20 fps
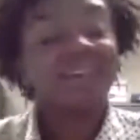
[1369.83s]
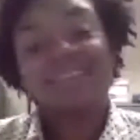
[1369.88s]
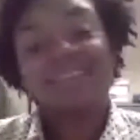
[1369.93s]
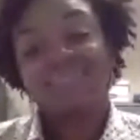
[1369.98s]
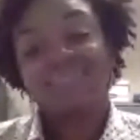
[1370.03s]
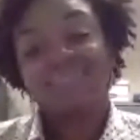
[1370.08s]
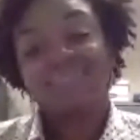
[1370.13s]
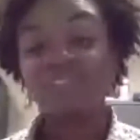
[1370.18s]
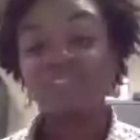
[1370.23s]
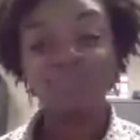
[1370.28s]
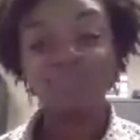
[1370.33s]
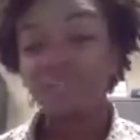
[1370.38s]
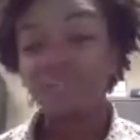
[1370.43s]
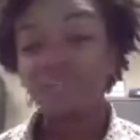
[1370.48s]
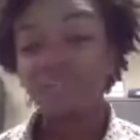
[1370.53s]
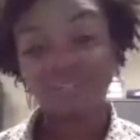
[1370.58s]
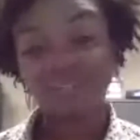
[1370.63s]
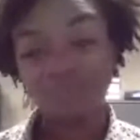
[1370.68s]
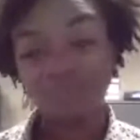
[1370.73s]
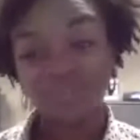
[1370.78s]
They never built
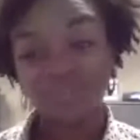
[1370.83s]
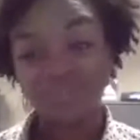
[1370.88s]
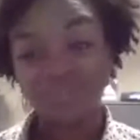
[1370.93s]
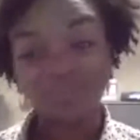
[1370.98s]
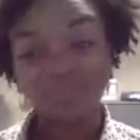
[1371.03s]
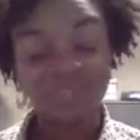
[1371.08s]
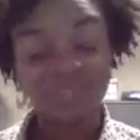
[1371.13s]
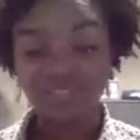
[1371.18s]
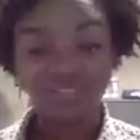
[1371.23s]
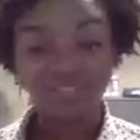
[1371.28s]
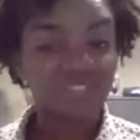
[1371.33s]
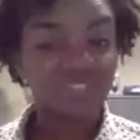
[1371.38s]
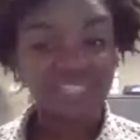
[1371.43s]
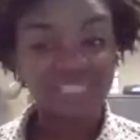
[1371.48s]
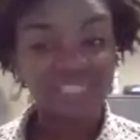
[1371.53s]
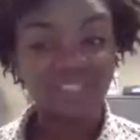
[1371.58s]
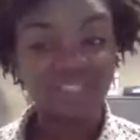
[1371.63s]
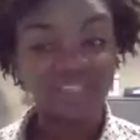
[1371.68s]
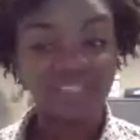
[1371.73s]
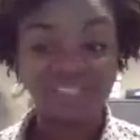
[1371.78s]
the
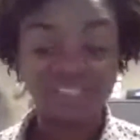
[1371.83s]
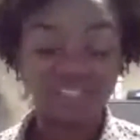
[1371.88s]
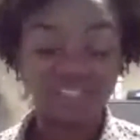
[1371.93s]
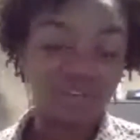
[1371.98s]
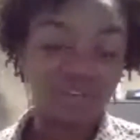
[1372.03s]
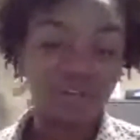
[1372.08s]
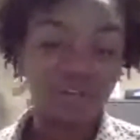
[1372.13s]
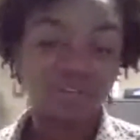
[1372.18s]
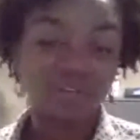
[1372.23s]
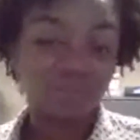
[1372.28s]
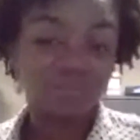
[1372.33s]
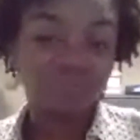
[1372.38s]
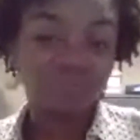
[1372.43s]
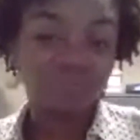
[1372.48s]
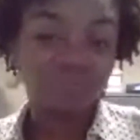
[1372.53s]
facility, so